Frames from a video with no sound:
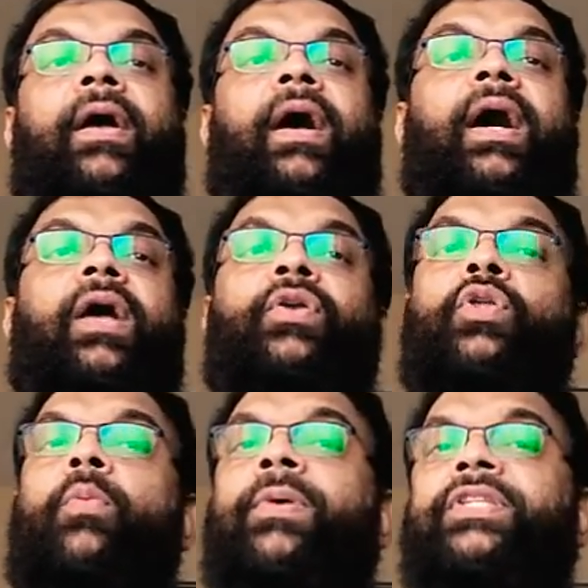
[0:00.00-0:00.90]

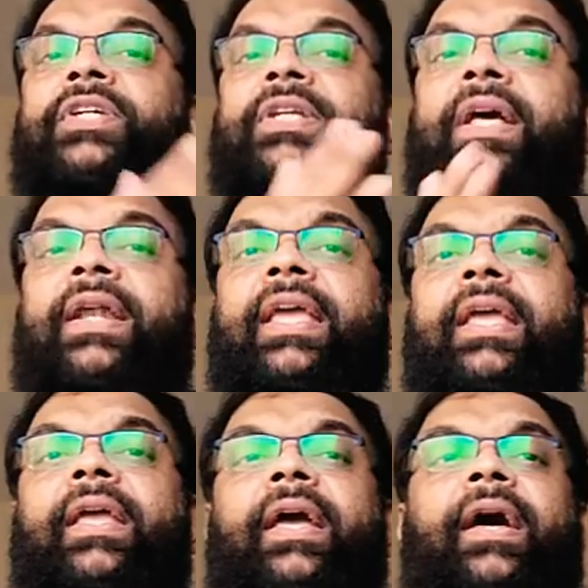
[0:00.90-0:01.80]

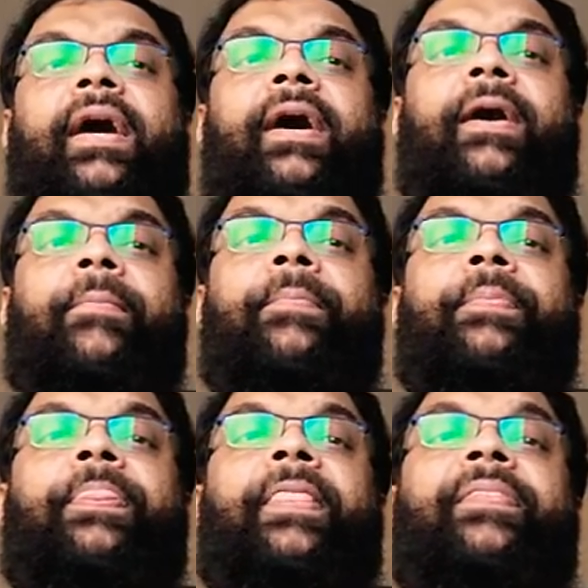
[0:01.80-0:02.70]
Particularly,
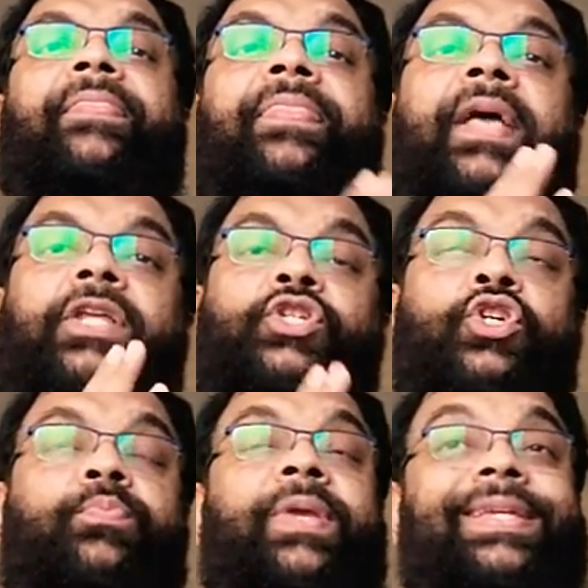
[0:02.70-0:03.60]
there
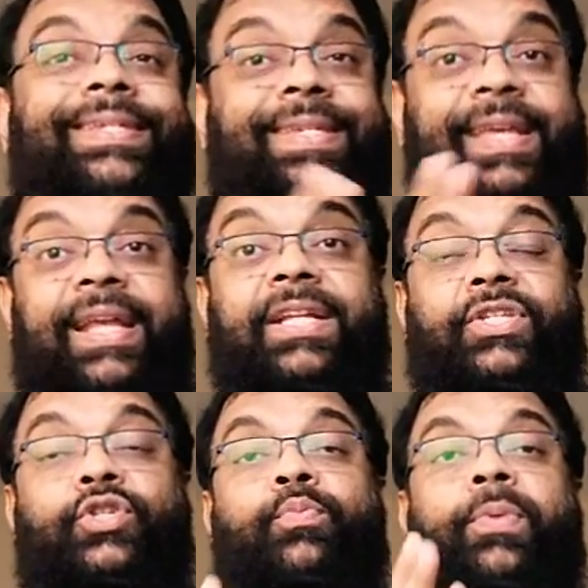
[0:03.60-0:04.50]
should be
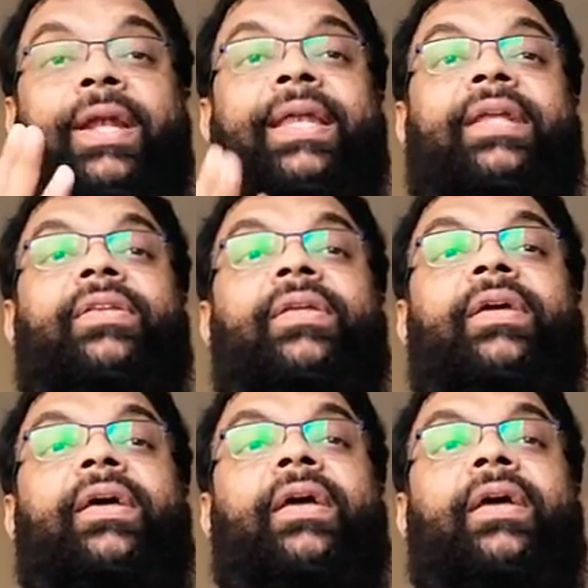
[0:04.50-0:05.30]
shields to protect